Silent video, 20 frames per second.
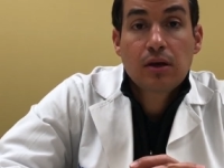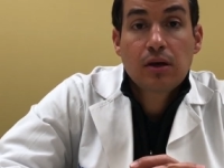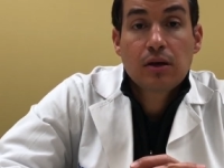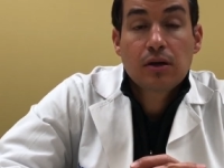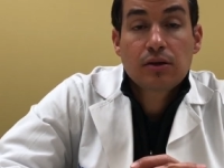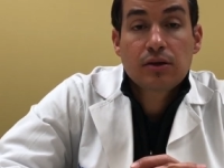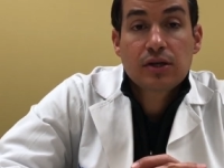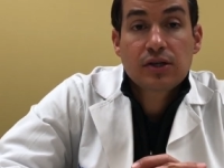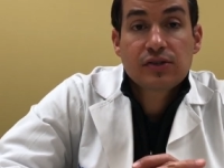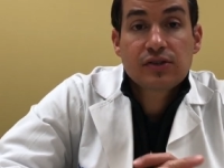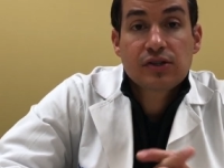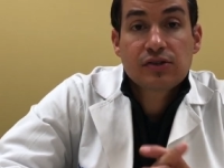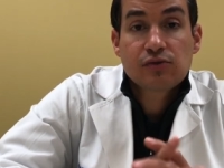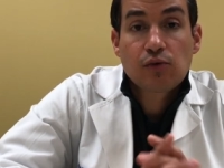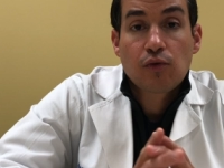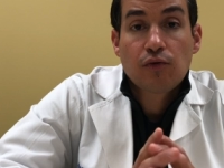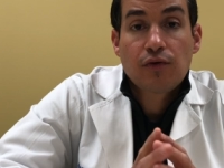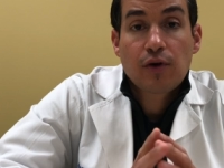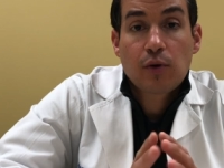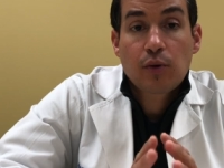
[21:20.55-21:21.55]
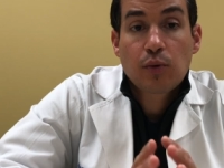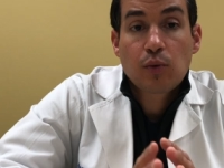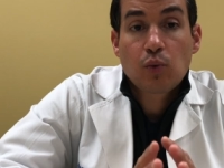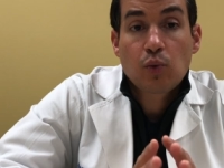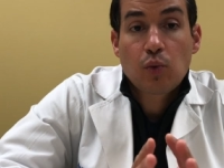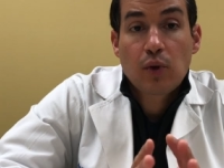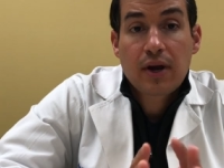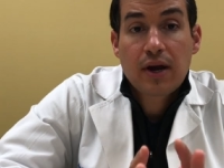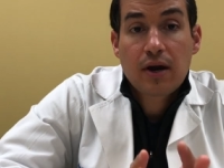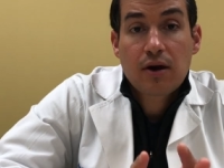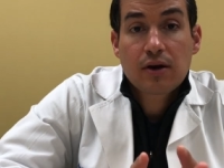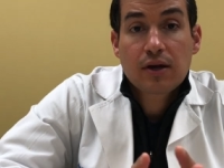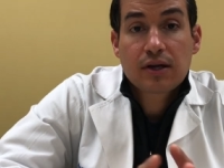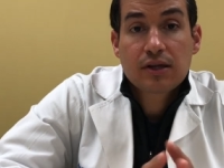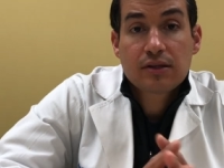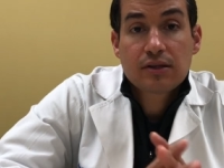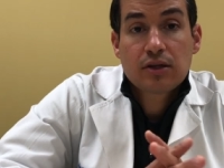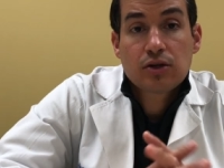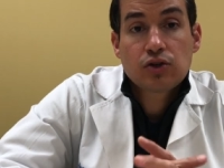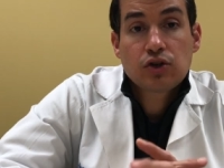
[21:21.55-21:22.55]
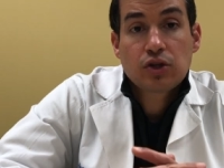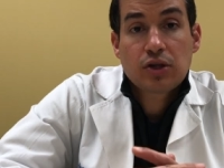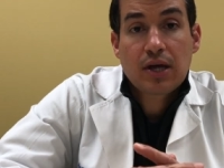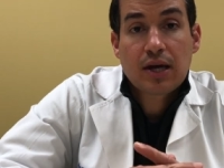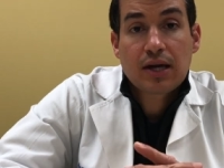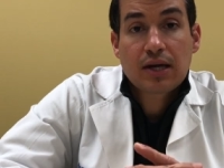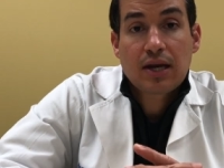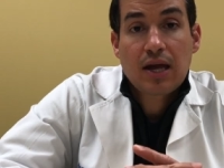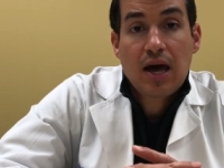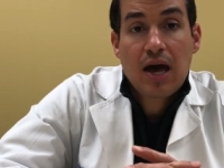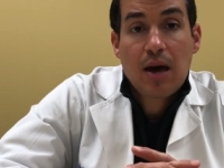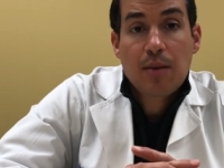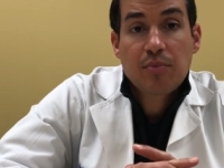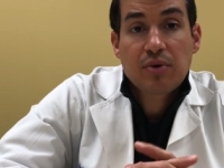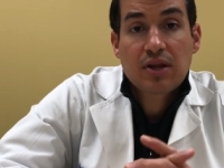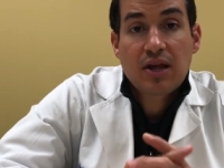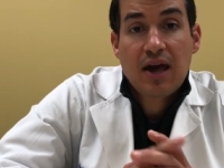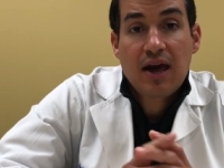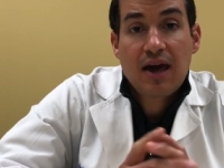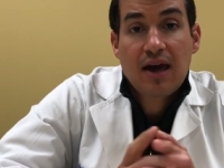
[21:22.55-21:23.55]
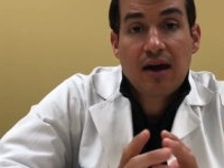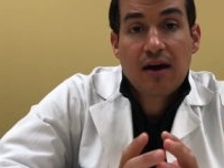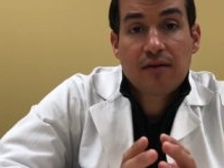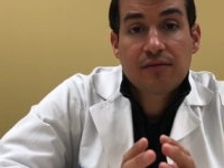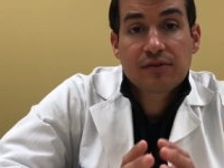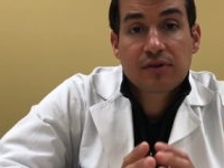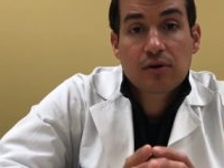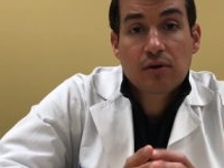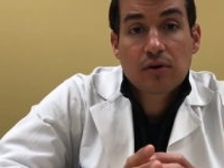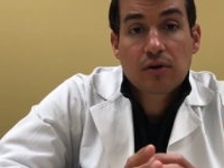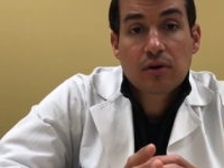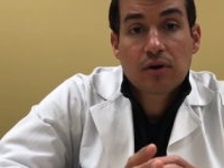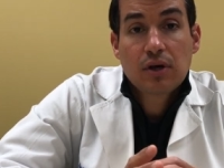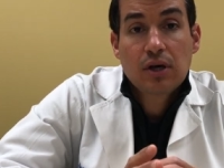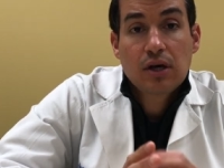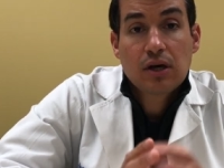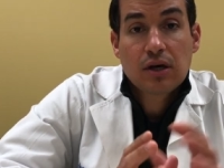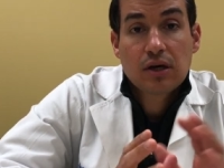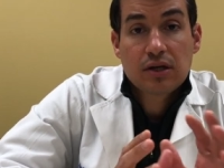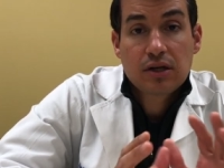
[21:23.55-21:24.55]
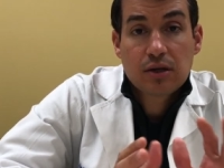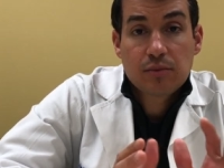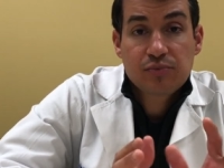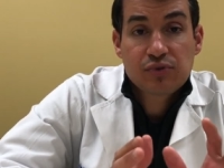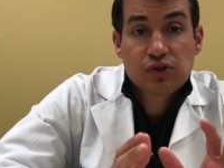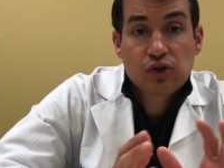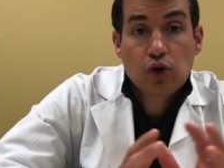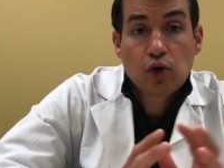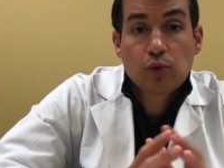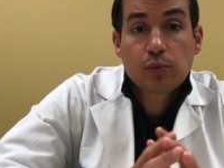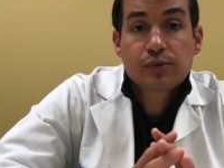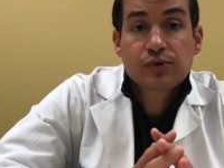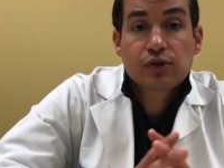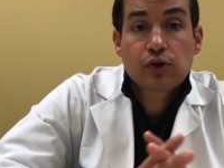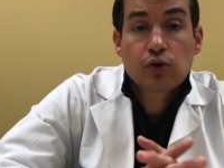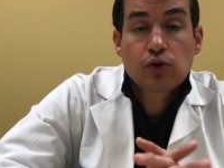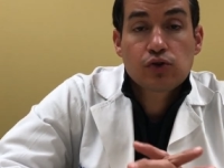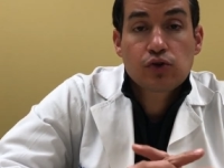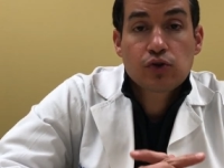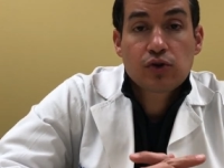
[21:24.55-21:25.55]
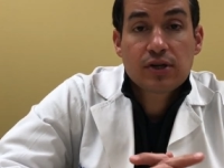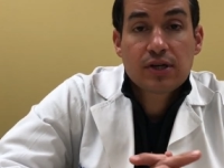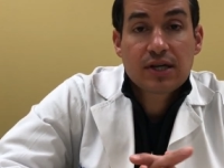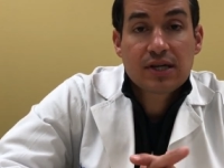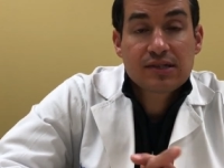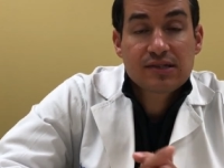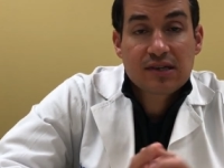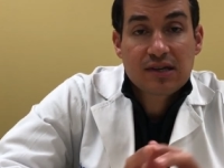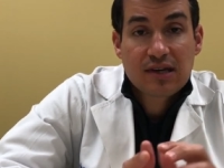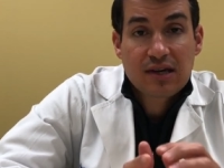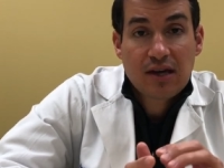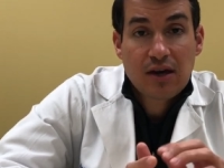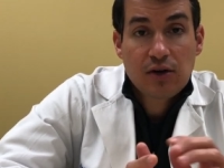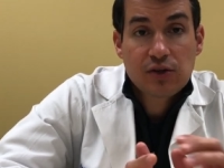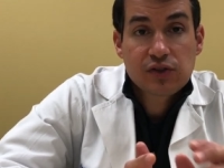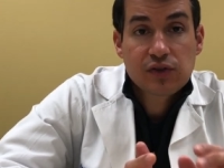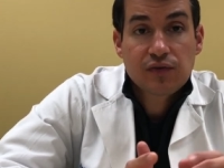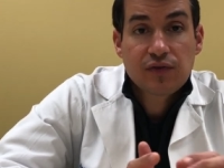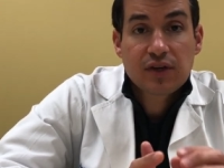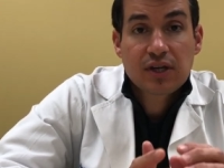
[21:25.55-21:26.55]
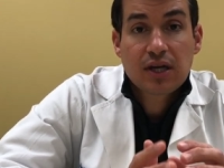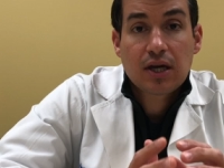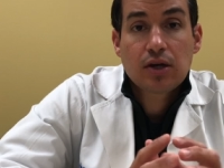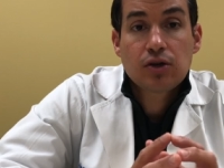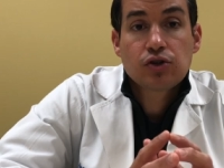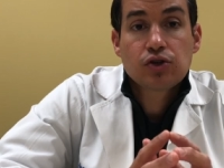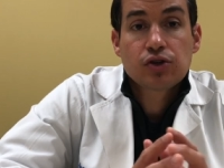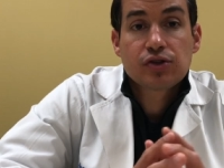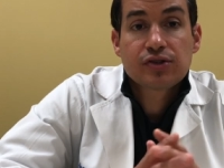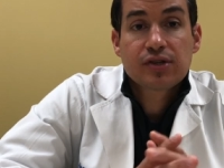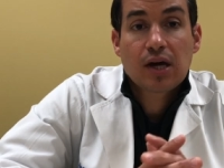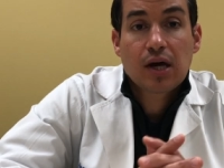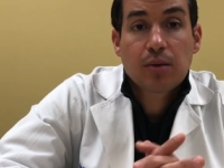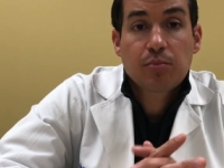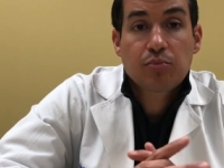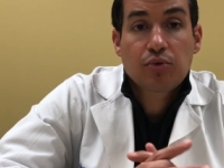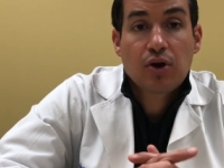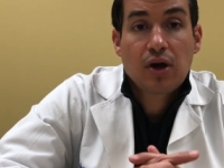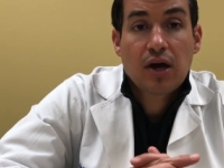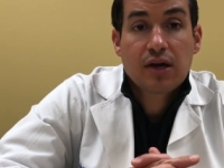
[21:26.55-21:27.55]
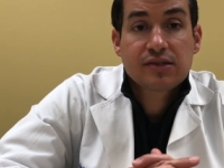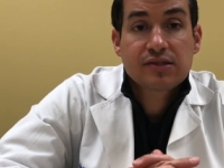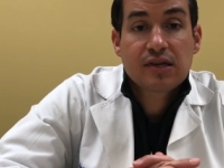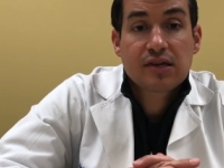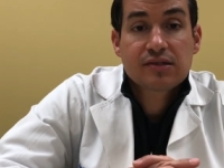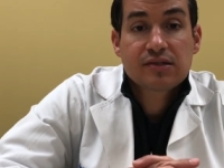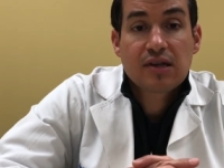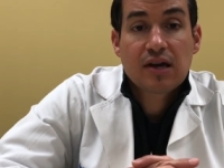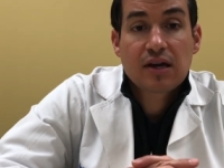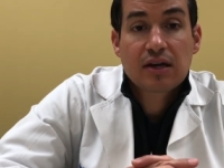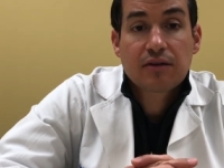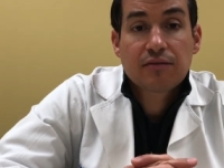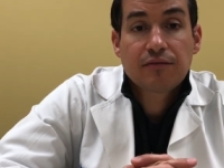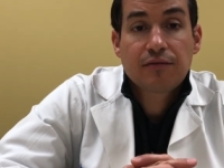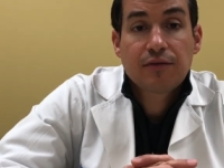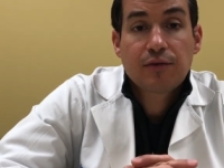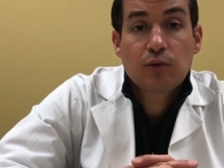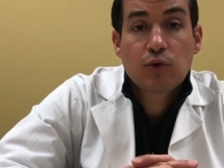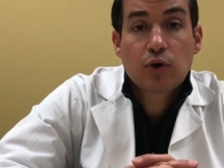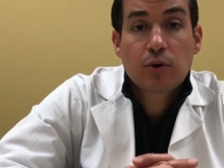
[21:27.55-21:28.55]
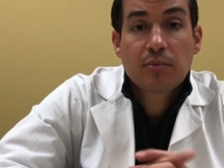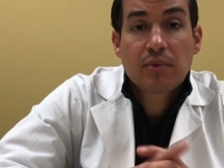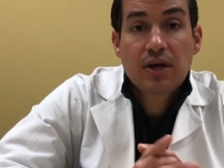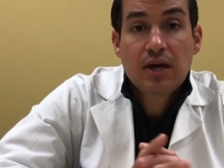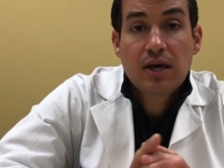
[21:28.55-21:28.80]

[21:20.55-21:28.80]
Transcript: This is a very rare condition that can happen after a hip scope surgery. It's a calcification type process that can form